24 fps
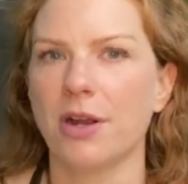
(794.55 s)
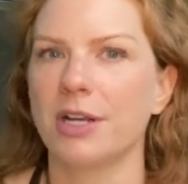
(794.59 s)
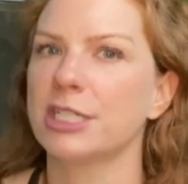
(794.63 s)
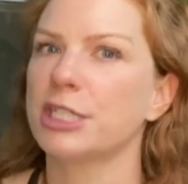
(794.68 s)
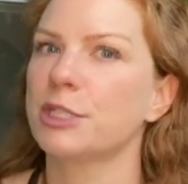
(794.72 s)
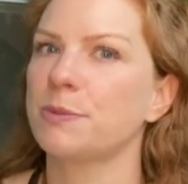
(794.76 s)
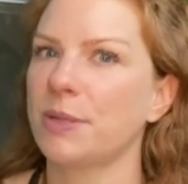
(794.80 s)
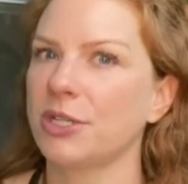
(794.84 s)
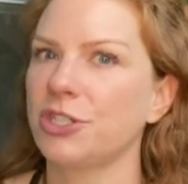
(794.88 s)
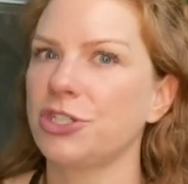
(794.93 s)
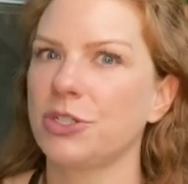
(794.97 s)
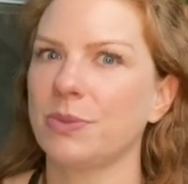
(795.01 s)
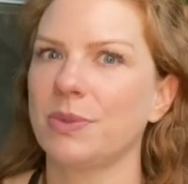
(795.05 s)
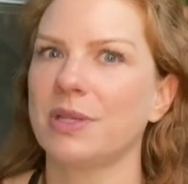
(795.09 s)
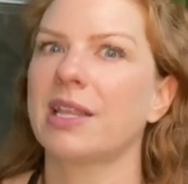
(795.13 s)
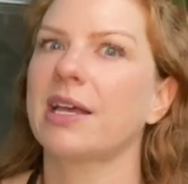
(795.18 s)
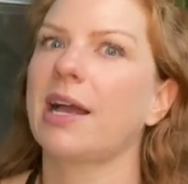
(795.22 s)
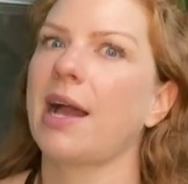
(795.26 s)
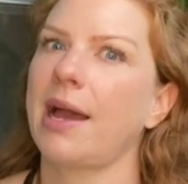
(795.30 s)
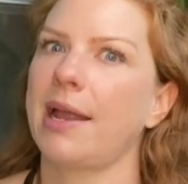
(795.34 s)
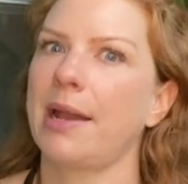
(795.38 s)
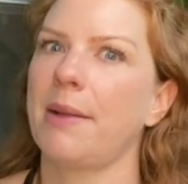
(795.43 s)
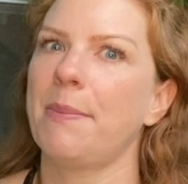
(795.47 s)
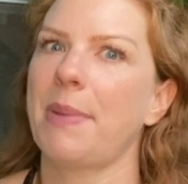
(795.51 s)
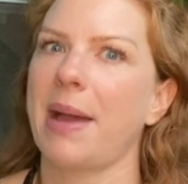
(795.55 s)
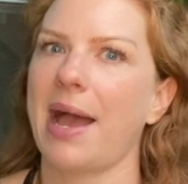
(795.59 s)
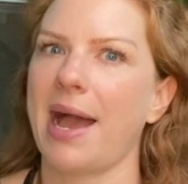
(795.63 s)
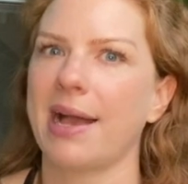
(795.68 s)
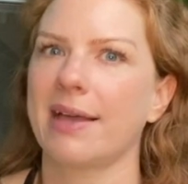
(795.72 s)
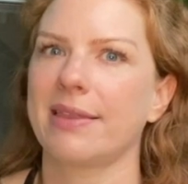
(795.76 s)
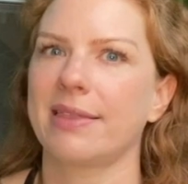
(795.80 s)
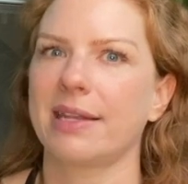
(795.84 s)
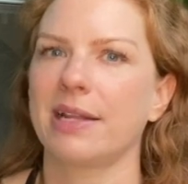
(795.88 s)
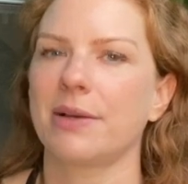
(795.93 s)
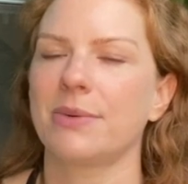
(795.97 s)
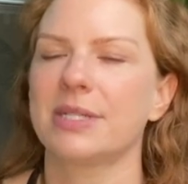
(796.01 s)
especially with the kind of
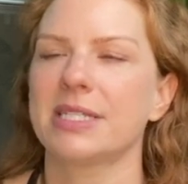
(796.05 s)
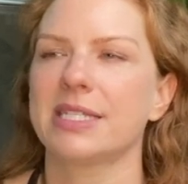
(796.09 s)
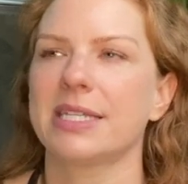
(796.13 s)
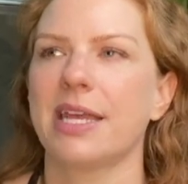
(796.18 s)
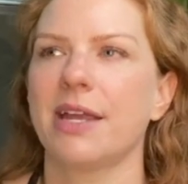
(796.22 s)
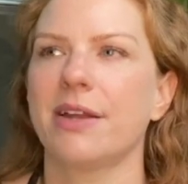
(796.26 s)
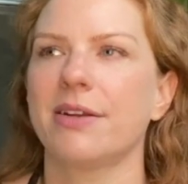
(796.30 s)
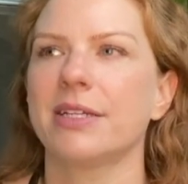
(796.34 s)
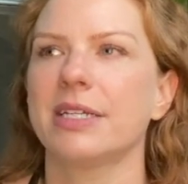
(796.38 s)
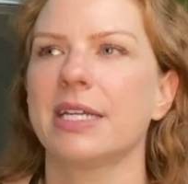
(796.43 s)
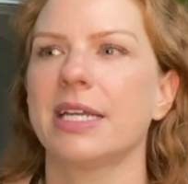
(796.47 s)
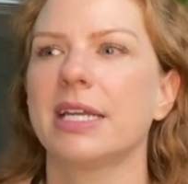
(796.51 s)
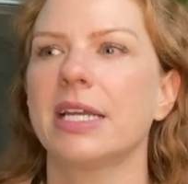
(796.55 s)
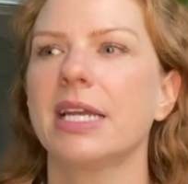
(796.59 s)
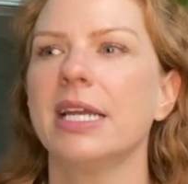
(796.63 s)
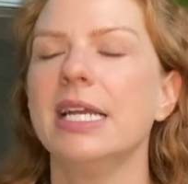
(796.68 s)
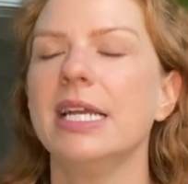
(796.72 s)
pack that I was carrying.